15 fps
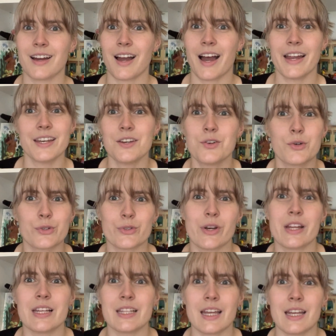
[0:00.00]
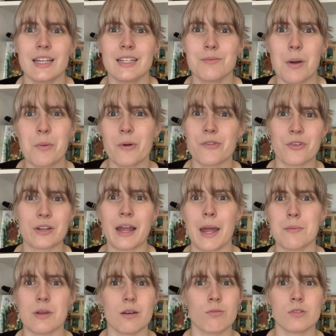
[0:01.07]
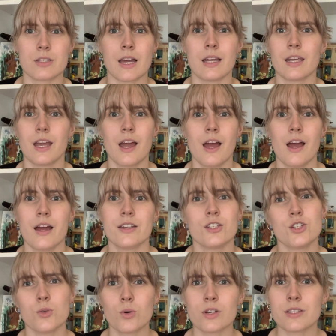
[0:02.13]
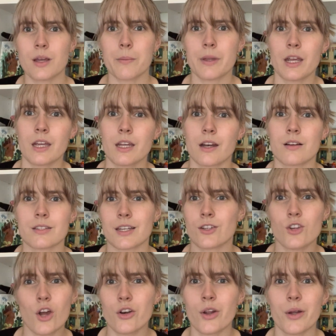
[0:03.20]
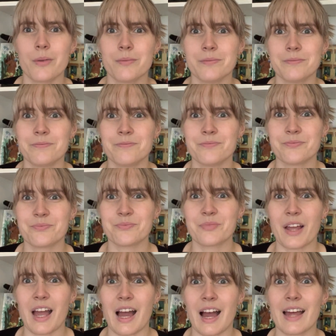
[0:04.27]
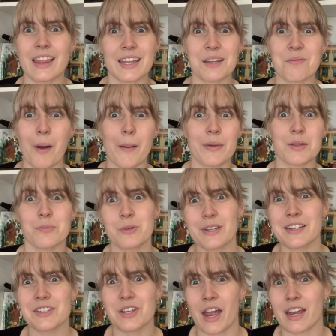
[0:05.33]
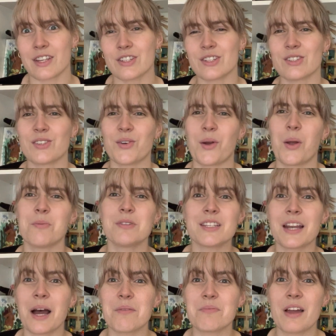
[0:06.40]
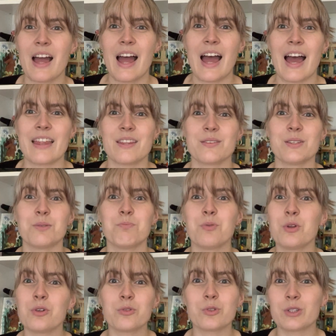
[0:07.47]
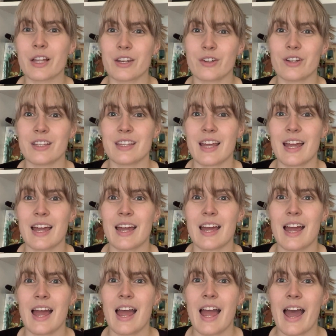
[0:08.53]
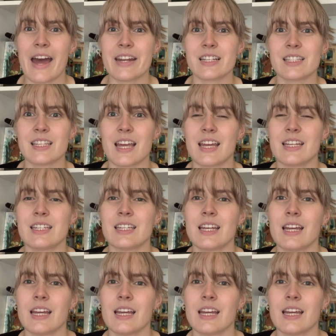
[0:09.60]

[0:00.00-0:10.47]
I didn't order anything. My boyfriend came in and was like, did you order something? And I was like, no, I think it might be the book exchange. So I opened it up and there was this beautiful letter in there, and it said,